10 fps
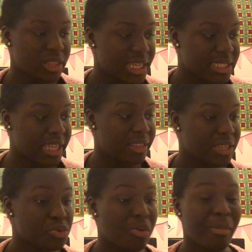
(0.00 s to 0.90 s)
With that said,
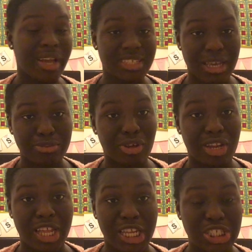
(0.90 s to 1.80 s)
that's all my tips on
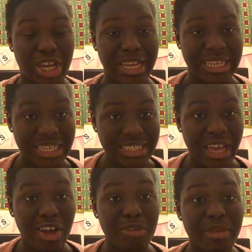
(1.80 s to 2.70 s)
learning Chinese.
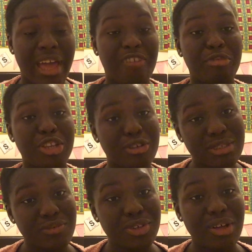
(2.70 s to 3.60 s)
I hope they have been
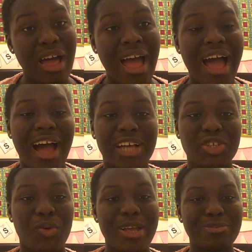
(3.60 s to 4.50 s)
useful. As
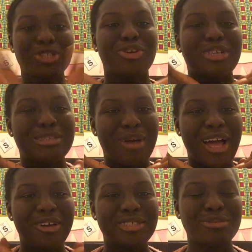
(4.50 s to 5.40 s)
always, make sure you
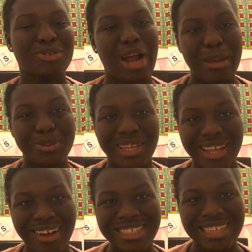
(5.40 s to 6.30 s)
smile, subscribe,
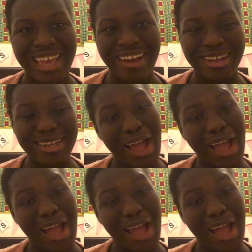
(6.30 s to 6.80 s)
study hard, slay hard,